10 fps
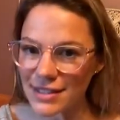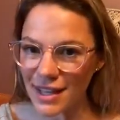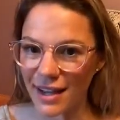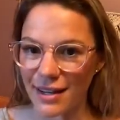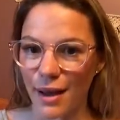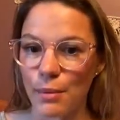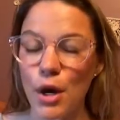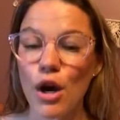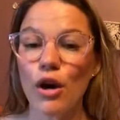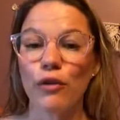signed up
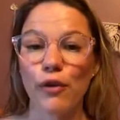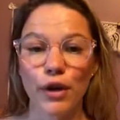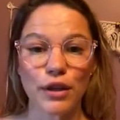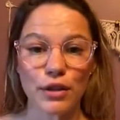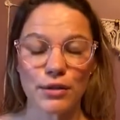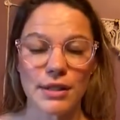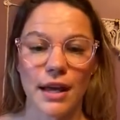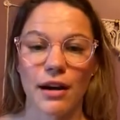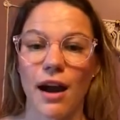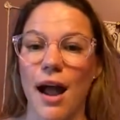for the newsletter,